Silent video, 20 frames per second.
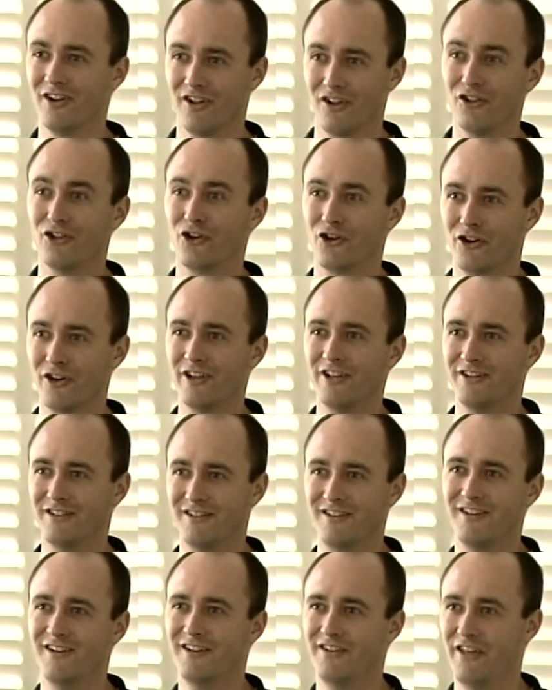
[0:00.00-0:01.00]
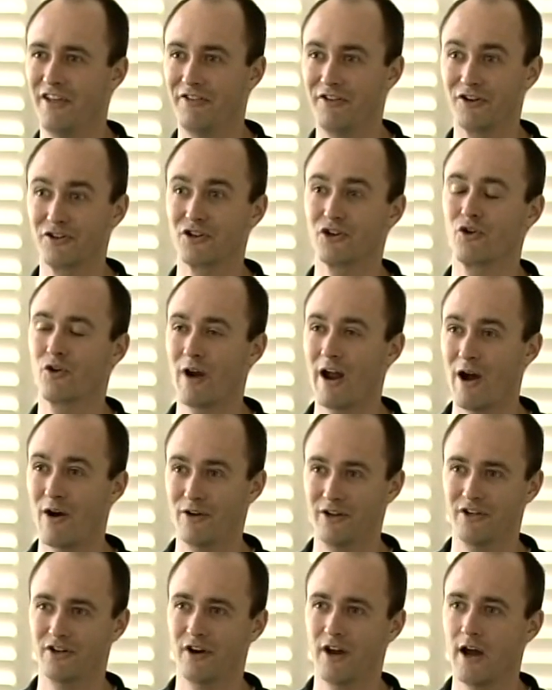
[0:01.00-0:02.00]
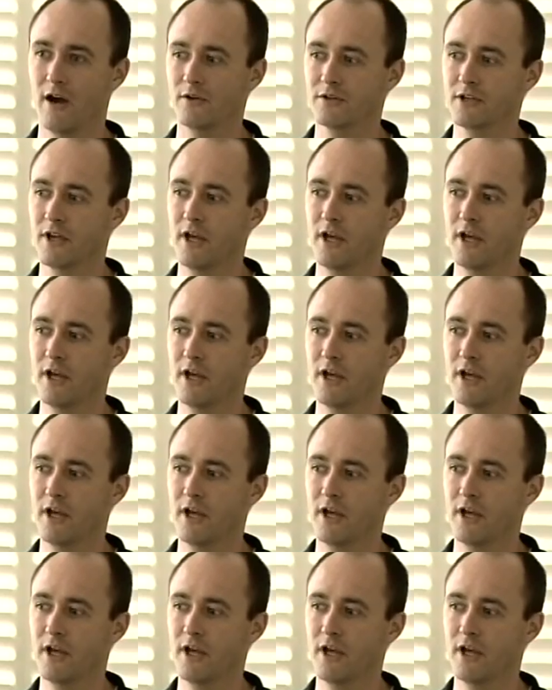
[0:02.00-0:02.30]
alerted that there's a crowd in your house.